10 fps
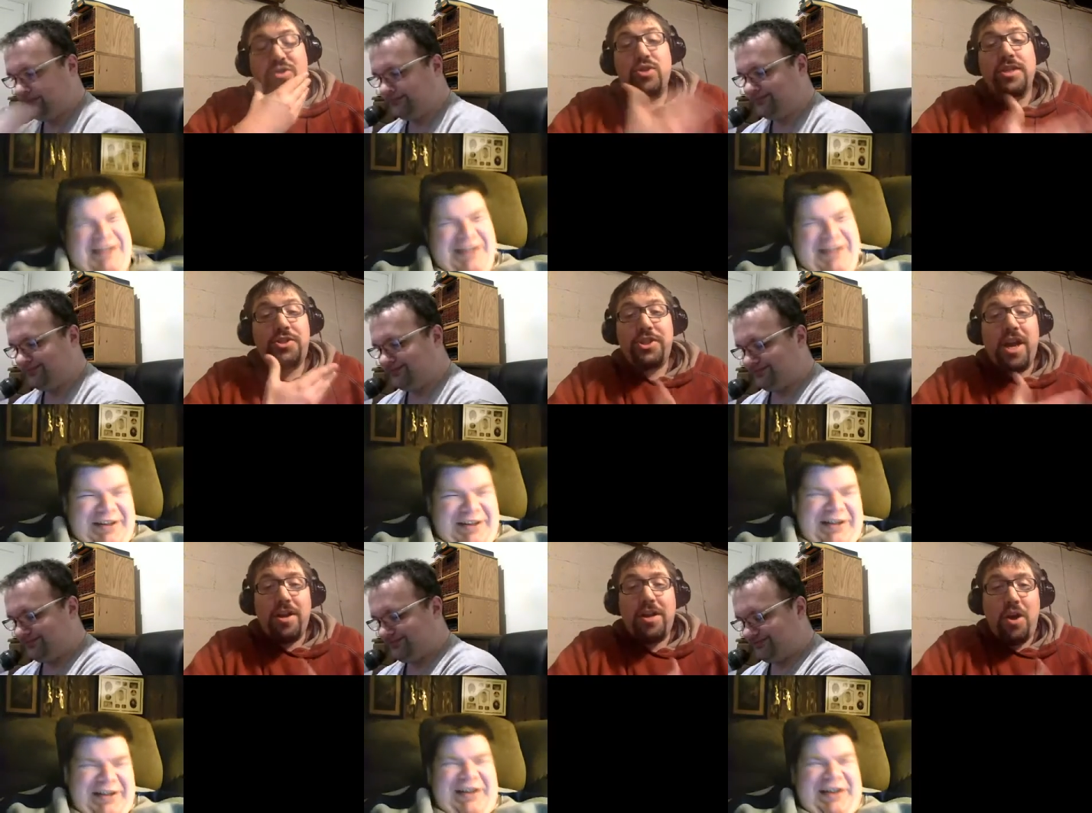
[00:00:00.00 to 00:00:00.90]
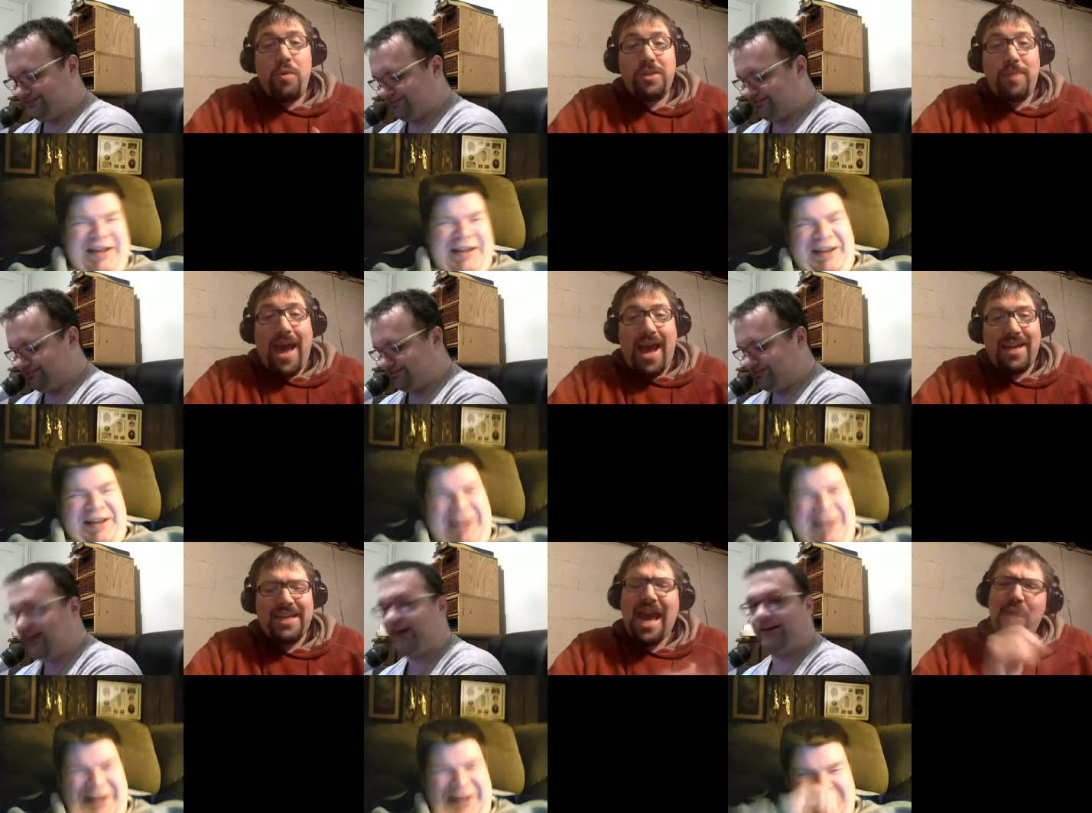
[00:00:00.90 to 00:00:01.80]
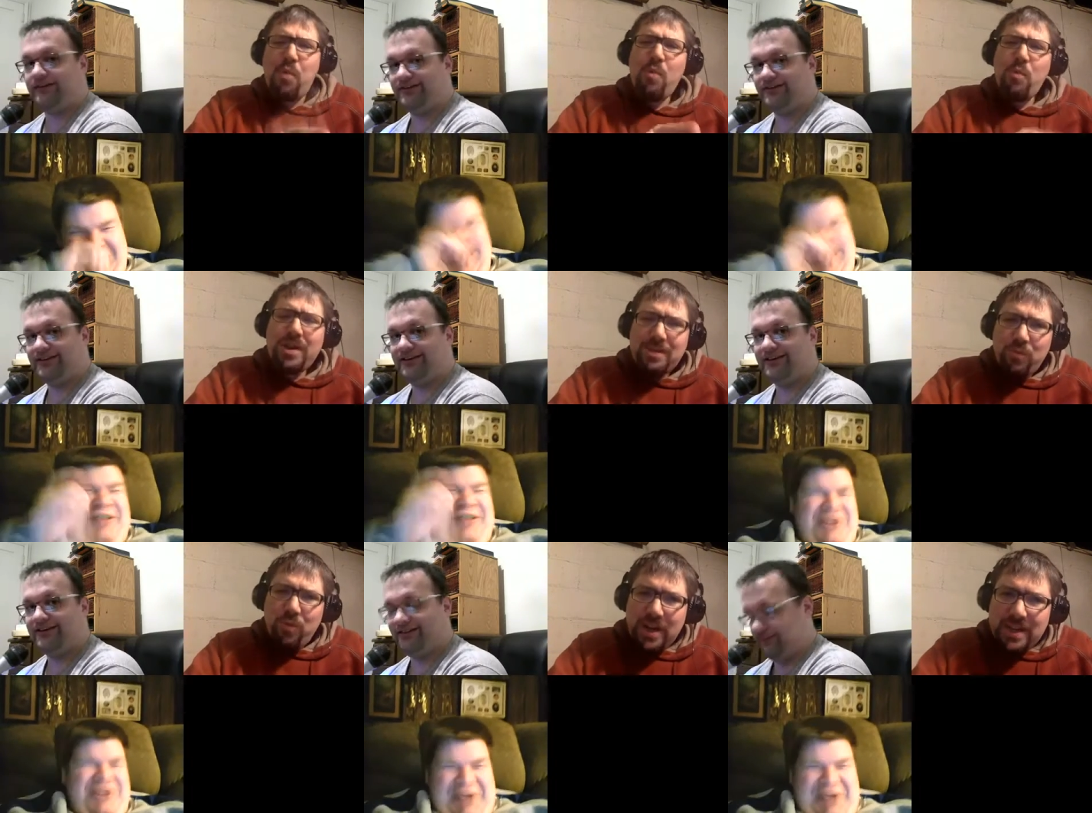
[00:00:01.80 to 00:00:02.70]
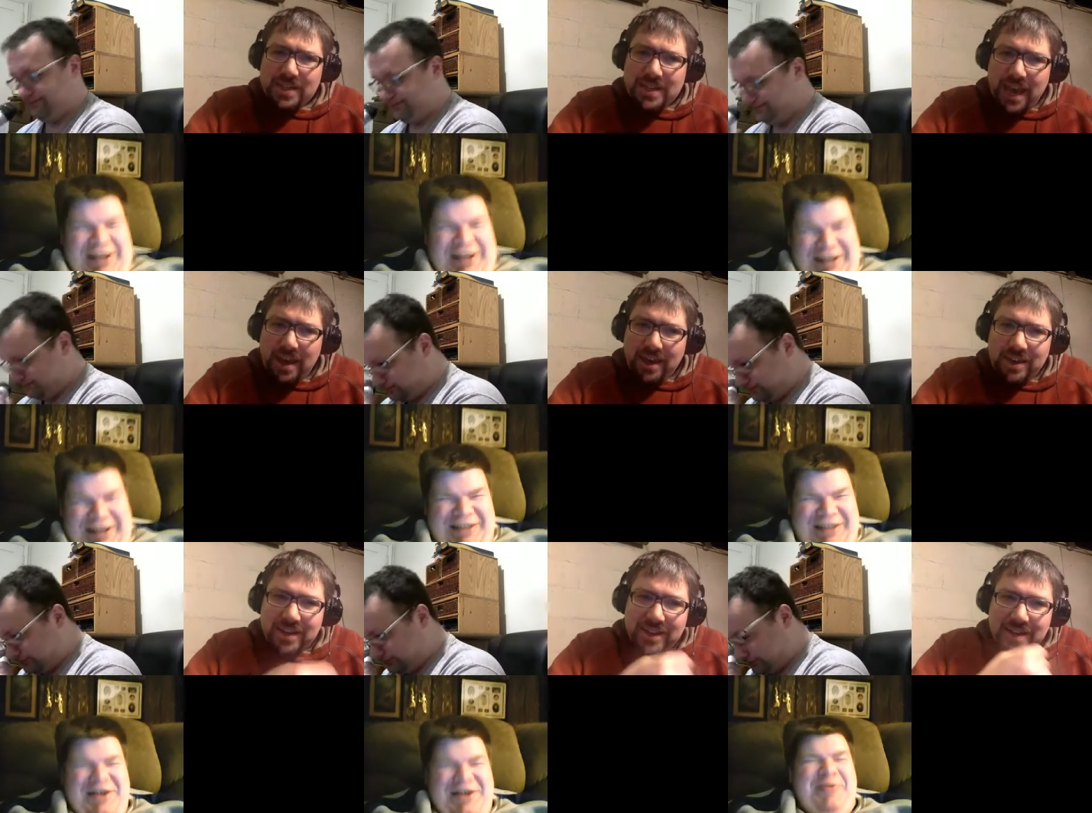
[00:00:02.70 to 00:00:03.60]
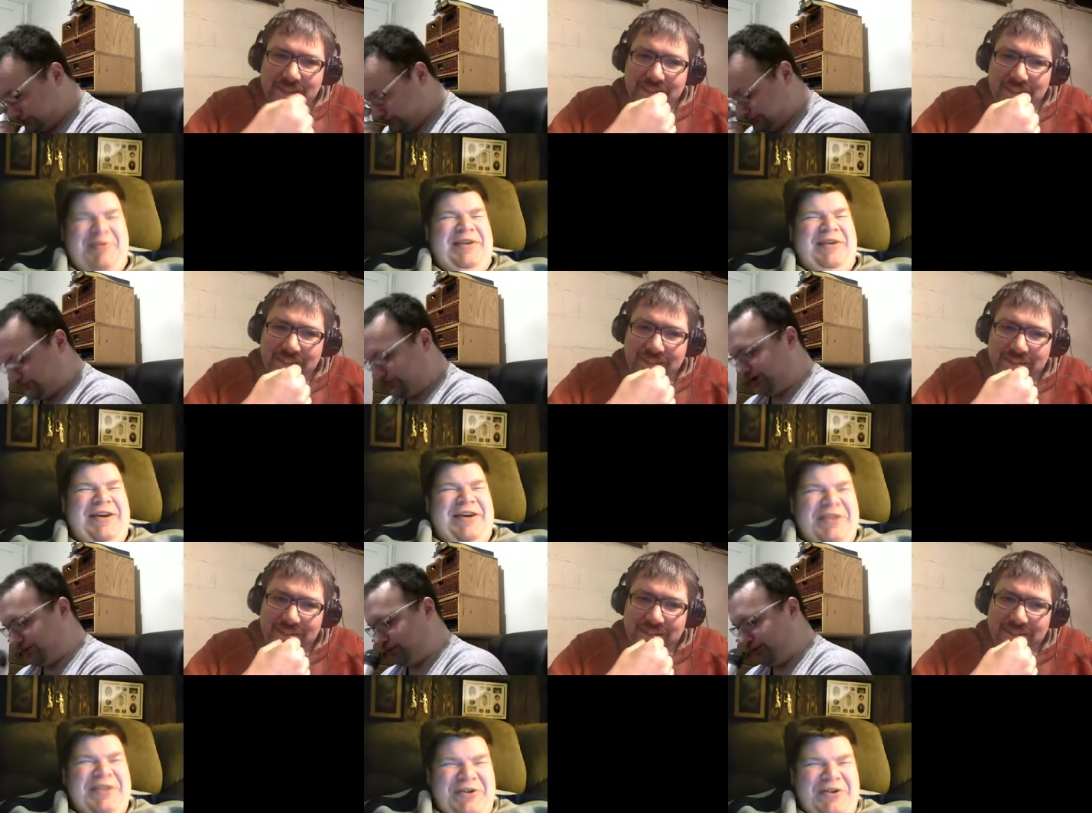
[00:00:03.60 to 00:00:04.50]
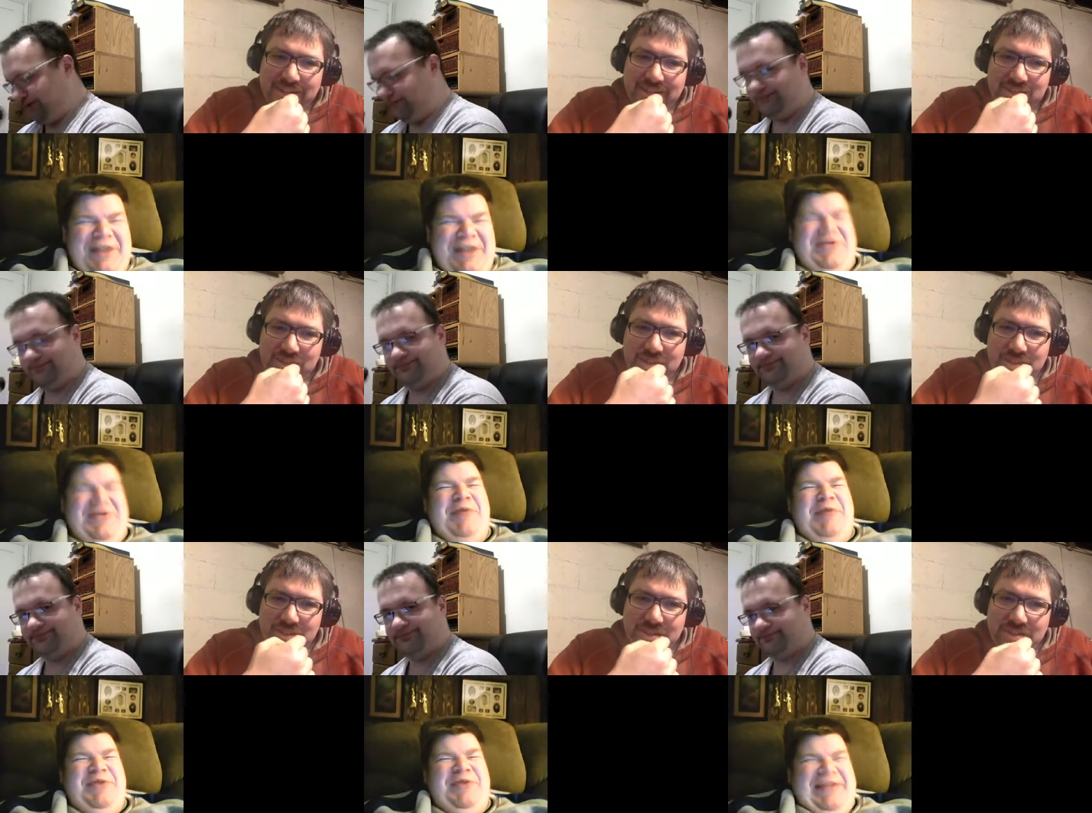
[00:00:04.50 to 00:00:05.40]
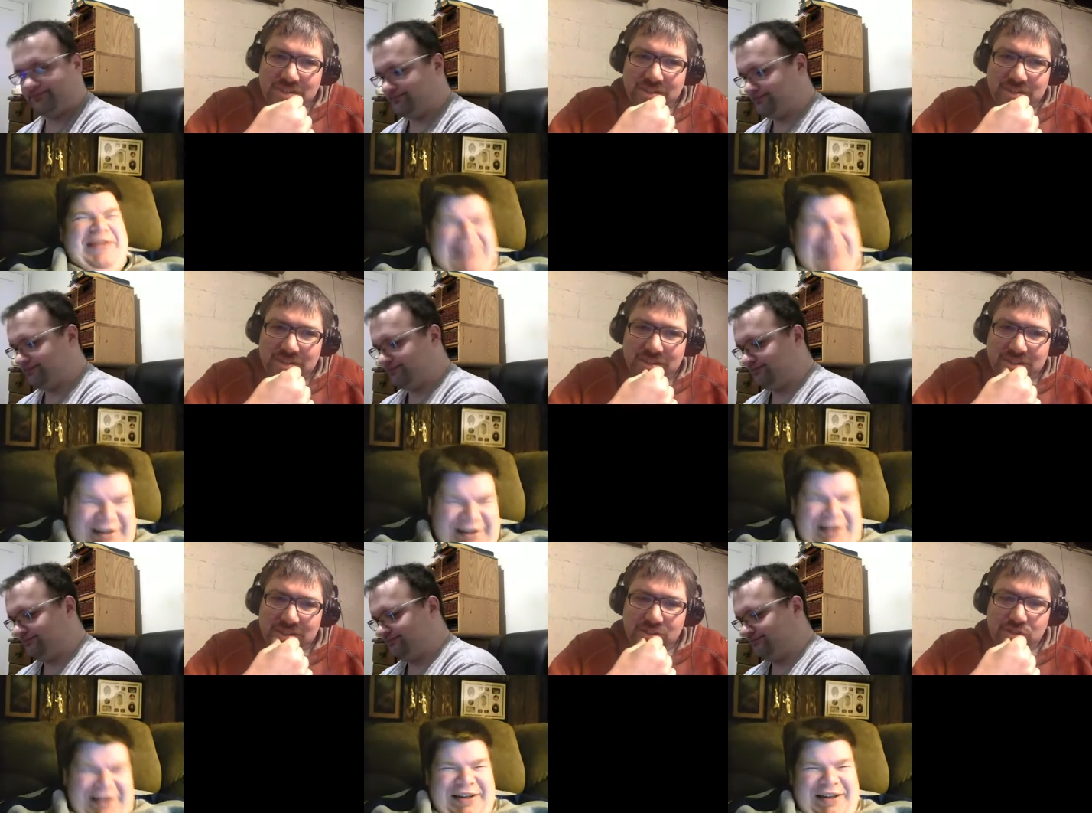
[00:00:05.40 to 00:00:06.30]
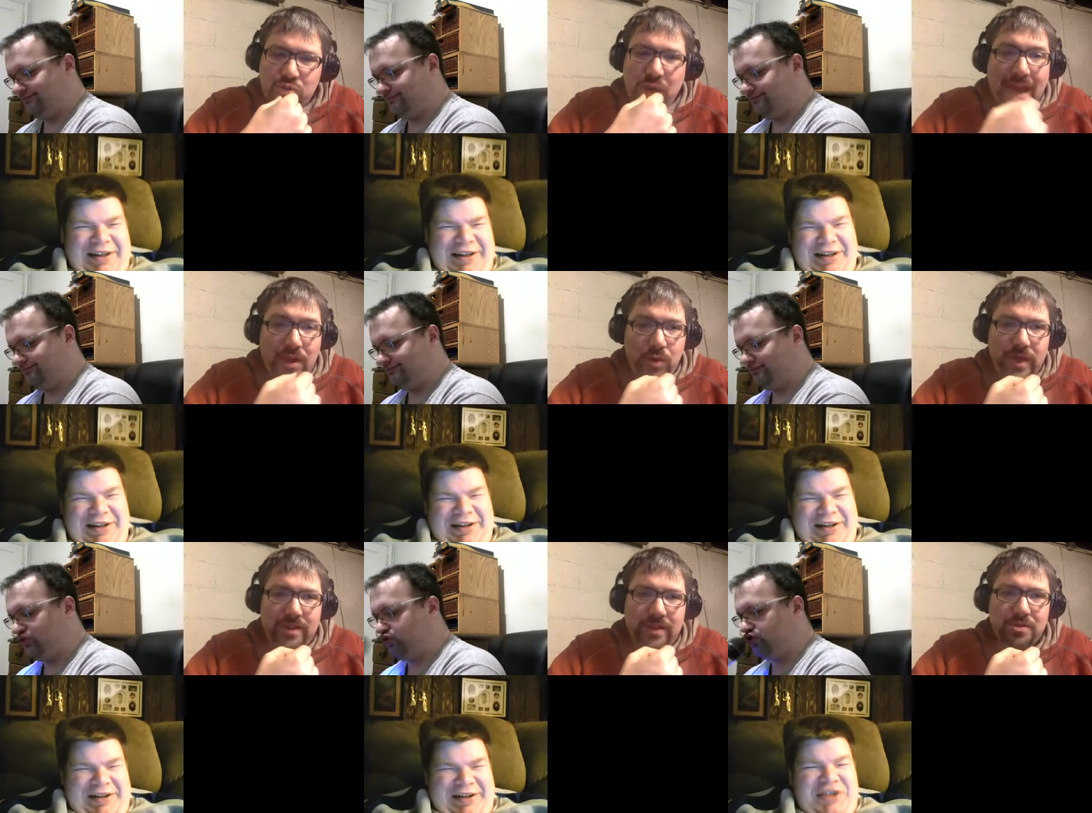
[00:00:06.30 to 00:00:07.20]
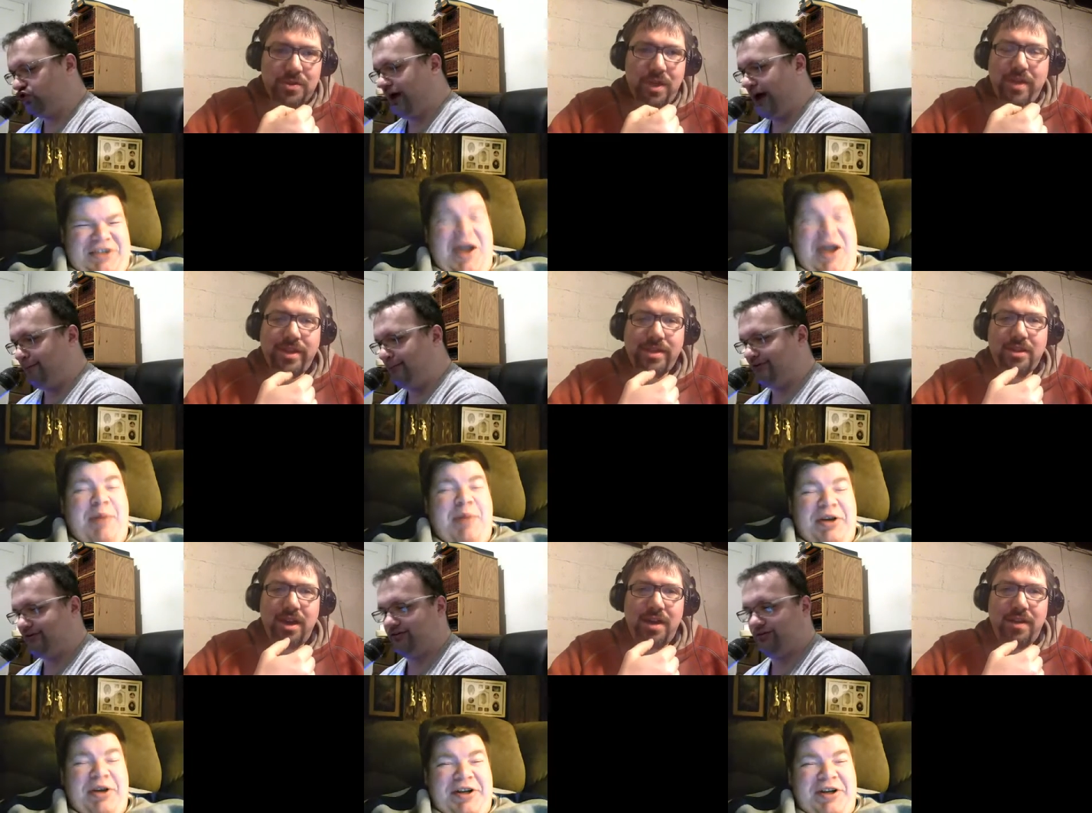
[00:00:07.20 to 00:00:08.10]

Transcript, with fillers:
Speaker 1: Chris Jericho was back. Yeah. yeah. What, what, did what did he say? Trap queen. He called the Trap new day trap queens drag queens or trap that, uh,